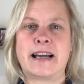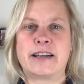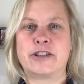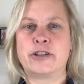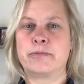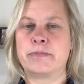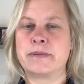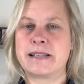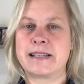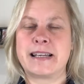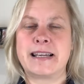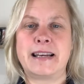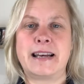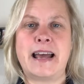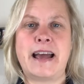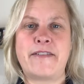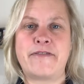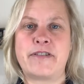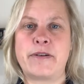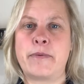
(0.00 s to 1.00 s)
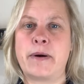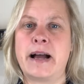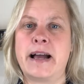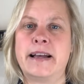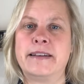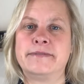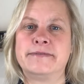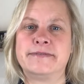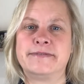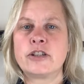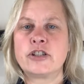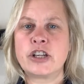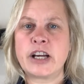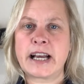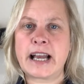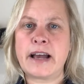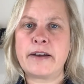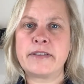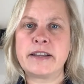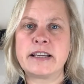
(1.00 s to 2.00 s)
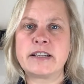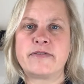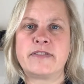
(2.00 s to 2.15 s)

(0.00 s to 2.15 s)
and you'll be seen everywhere. Check out these